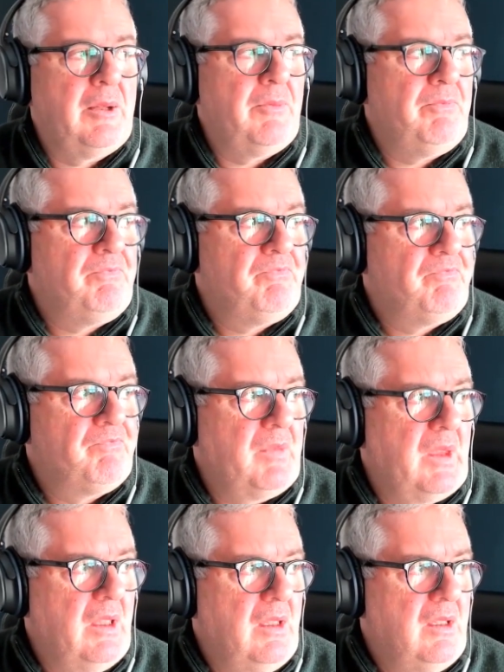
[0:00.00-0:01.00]

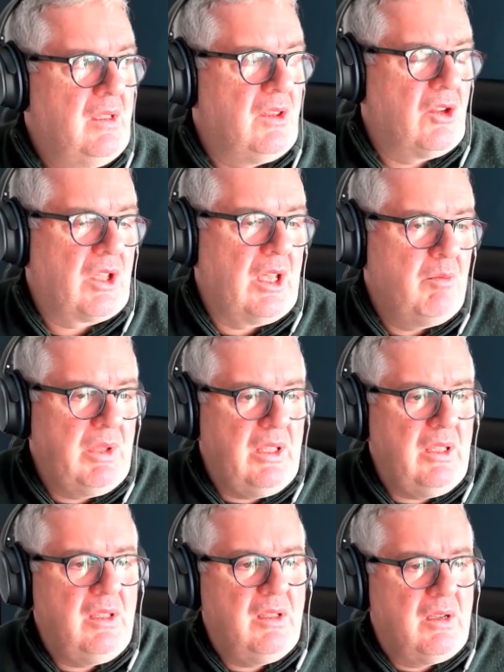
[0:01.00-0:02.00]
There
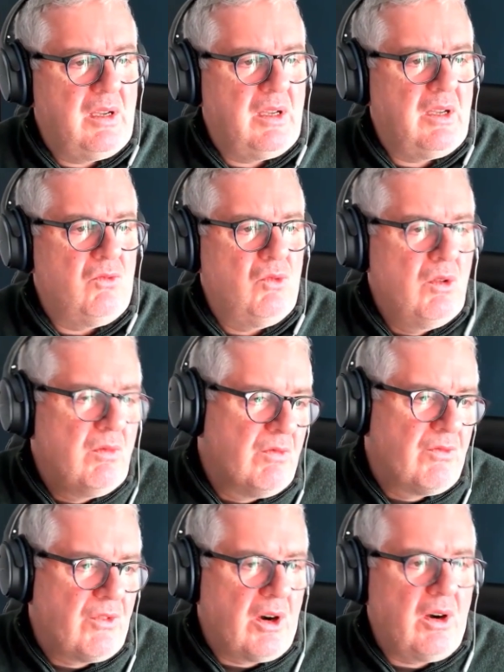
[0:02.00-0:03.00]
can be
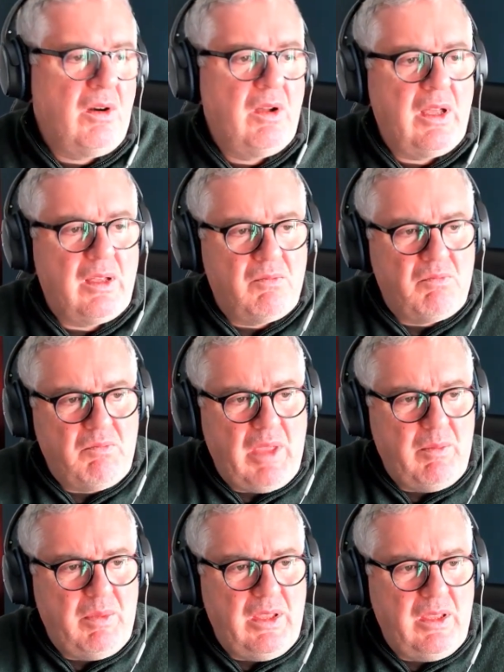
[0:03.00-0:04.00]
room for
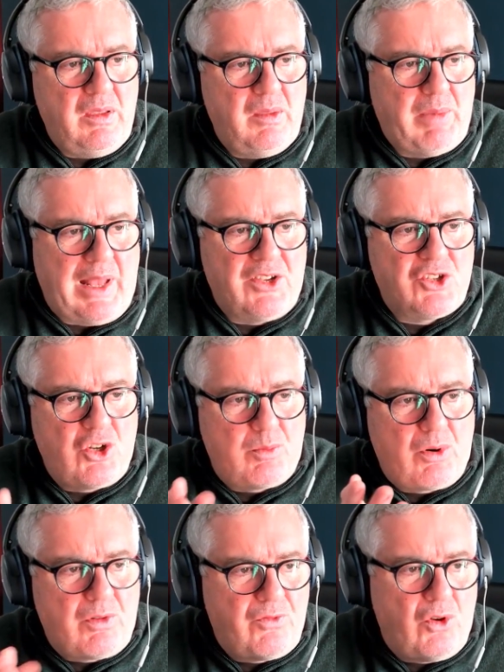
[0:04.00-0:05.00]
maybe
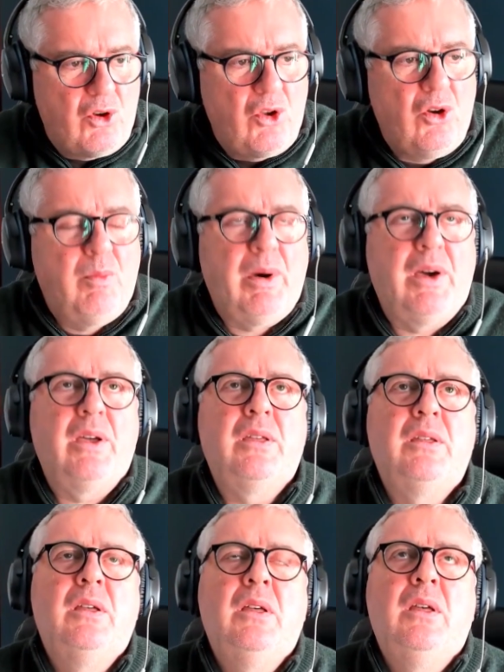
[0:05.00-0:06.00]
balance your portfolio
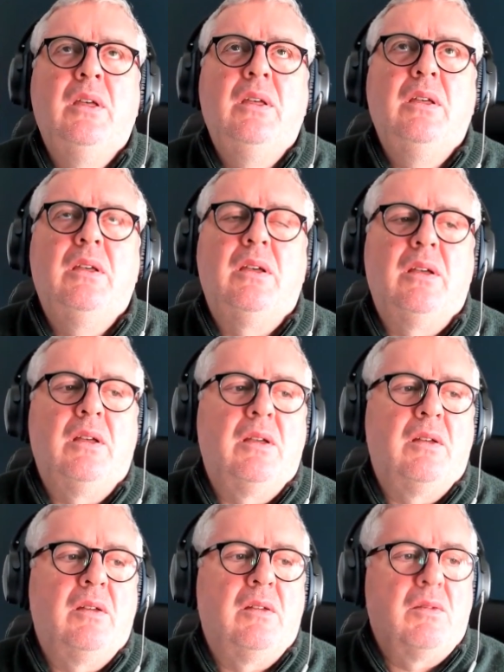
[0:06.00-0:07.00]
by
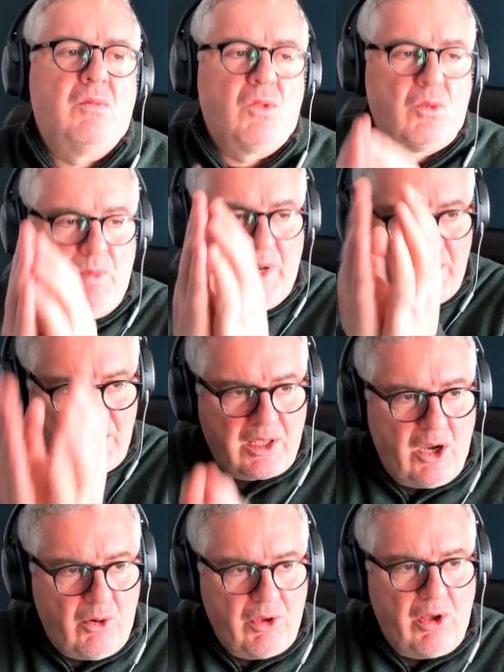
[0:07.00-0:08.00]

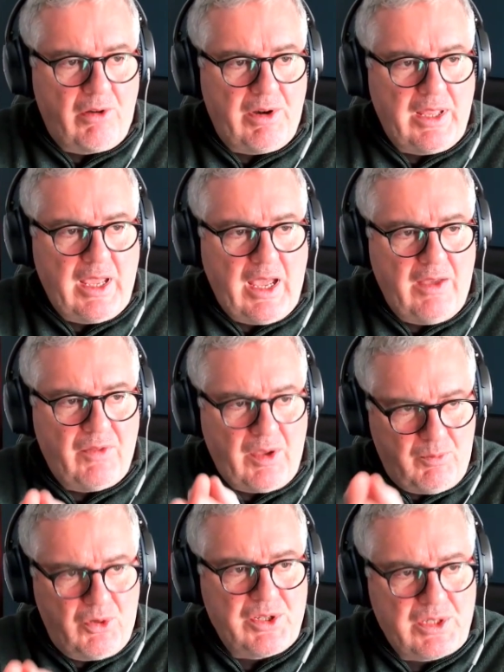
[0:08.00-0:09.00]
milking the cow you already
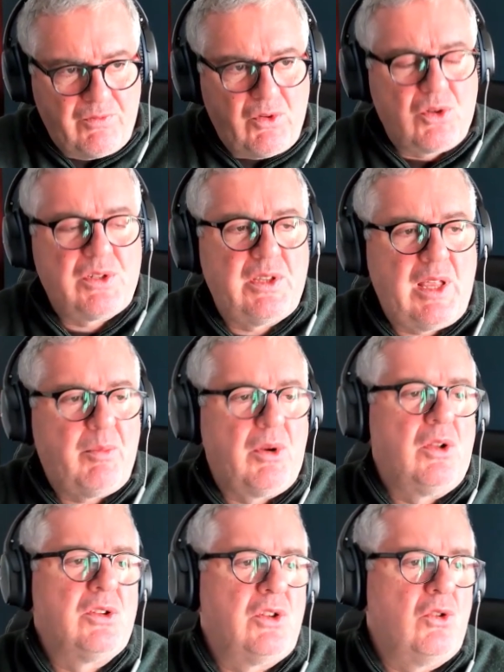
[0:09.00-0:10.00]
have, putting some focus on
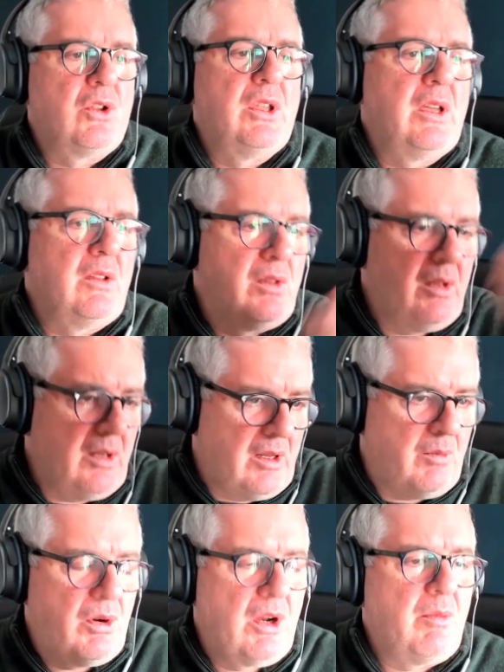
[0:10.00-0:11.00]
that, but also looking at
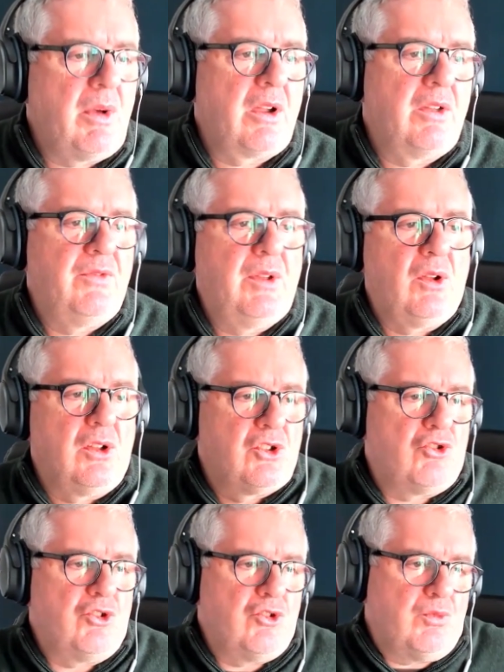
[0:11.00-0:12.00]
product market fit,
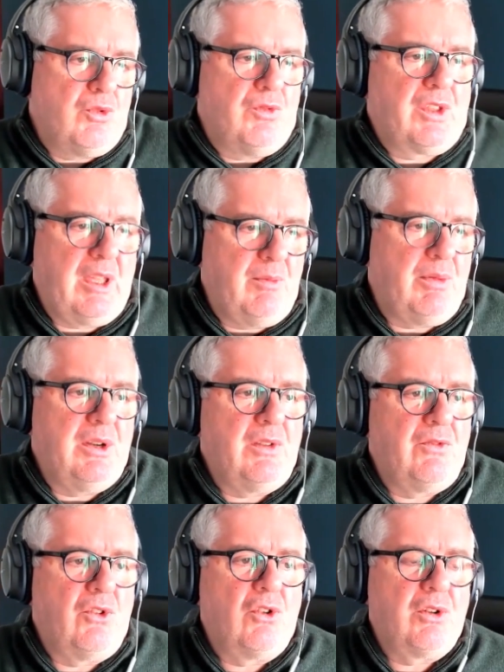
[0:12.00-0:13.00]
also trying to improve the
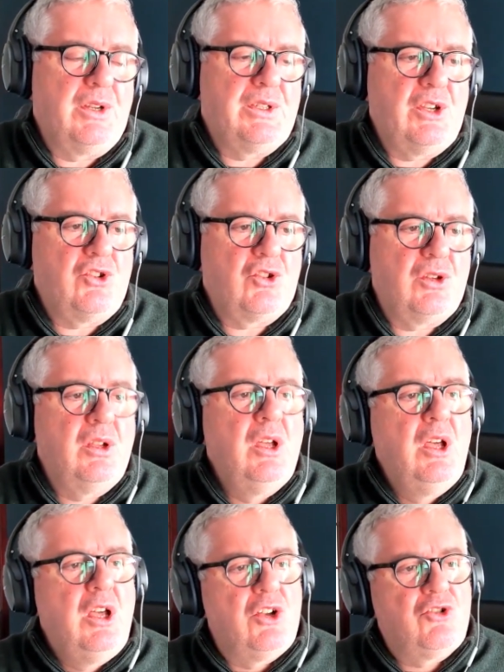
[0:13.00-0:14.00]
capability of your
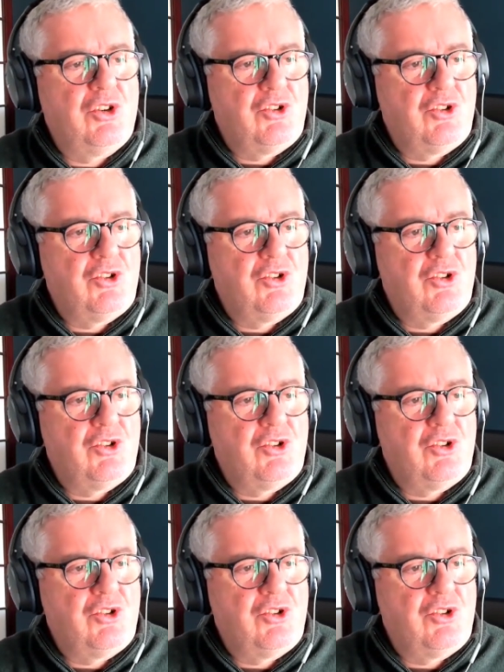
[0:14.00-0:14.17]
organization,